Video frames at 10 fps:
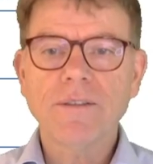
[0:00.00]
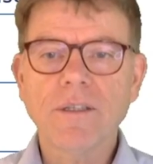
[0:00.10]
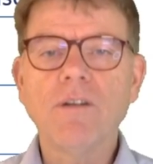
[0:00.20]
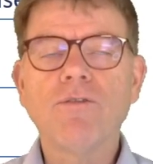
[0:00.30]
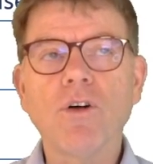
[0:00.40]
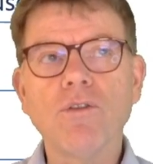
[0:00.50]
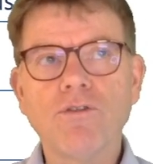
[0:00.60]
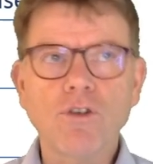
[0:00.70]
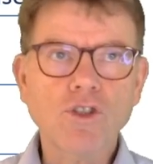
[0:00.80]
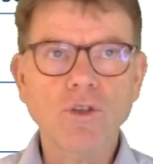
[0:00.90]
still for the
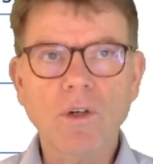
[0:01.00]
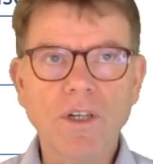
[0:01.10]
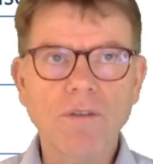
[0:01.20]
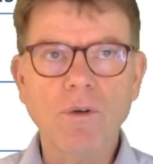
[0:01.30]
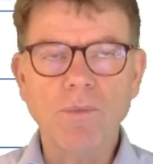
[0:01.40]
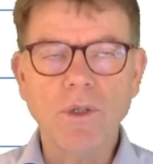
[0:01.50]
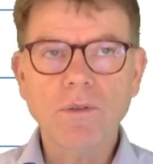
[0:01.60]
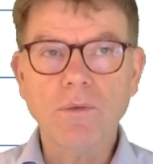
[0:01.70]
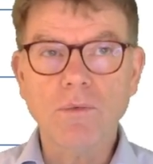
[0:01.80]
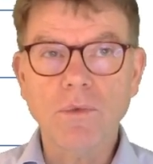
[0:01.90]
functional
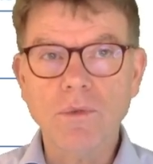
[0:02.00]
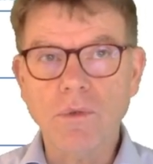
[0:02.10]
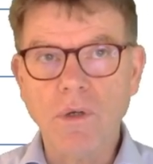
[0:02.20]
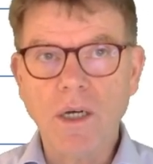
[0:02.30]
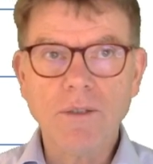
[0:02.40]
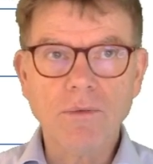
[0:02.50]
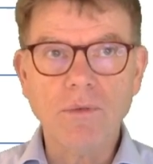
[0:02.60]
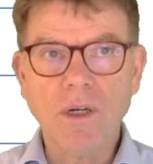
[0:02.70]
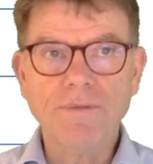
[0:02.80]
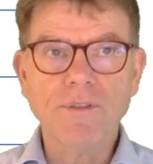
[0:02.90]
development, would you like
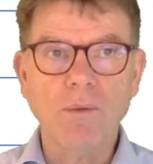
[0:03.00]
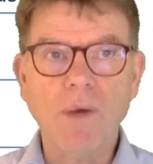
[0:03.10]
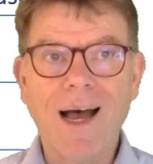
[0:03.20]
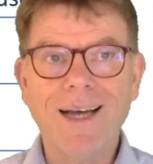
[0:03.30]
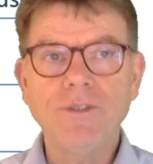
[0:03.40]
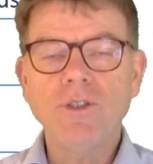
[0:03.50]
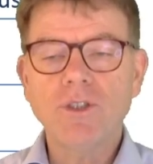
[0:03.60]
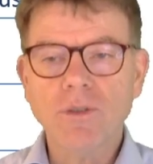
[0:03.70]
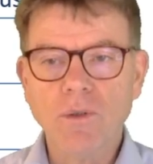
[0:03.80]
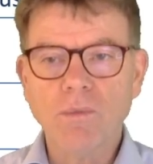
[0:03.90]
to have some
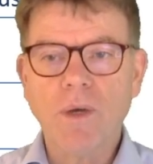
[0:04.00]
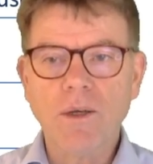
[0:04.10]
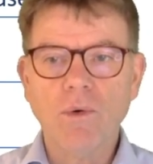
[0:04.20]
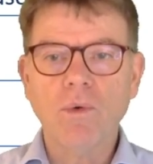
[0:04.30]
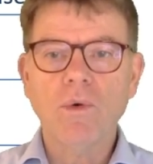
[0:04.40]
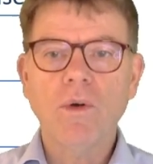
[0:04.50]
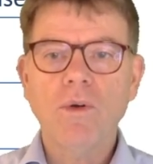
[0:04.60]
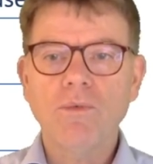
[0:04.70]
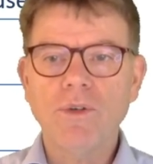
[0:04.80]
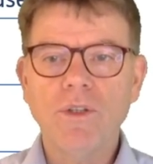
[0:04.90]
additional macro
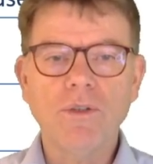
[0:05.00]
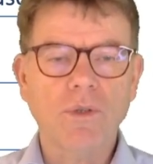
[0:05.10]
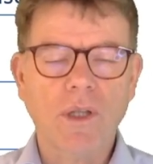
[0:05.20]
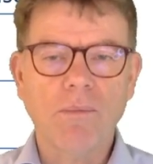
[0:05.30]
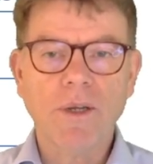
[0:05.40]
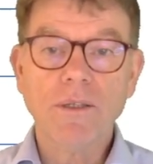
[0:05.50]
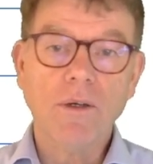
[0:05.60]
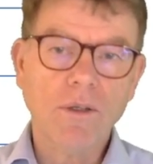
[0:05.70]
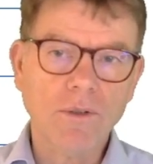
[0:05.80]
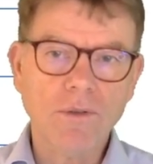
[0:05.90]
within your template
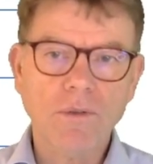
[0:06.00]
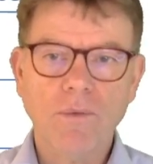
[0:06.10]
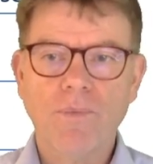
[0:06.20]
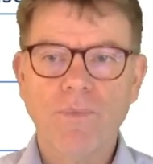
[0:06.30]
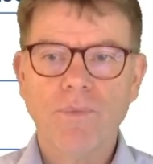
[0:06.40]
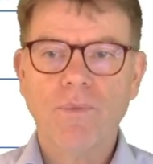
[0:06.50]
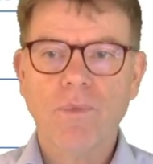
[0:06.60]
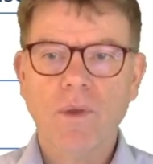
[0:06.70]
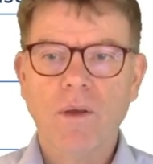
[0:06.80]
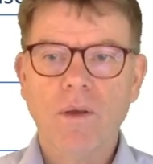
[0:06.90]
or not?
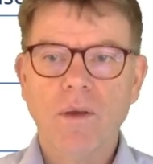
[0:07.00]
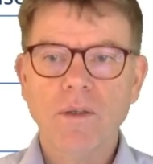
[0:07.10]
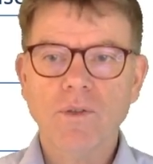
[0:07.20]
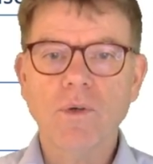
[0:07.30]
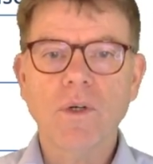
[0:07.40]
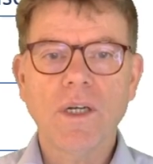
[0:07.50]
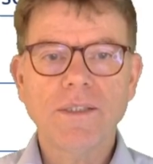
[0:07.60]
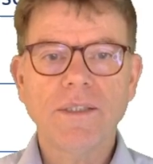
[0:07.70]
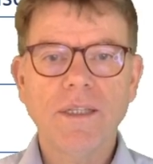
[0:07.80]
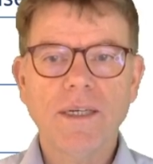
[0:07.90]
So
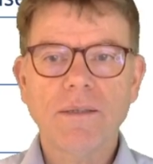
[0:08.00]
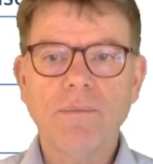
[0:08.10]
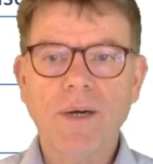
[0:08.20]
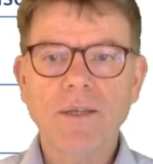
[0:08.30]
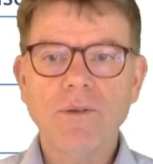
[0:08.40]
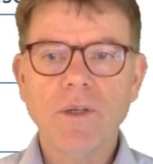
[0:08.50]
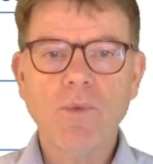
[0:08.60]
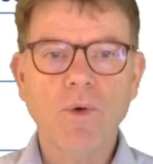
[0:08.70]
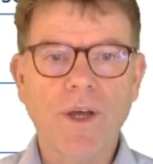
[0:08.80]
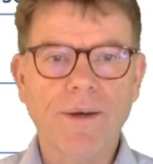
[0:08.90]
let's see that by the
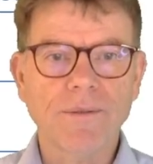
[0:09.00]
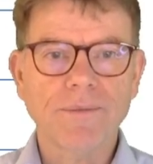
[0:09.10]
demo now.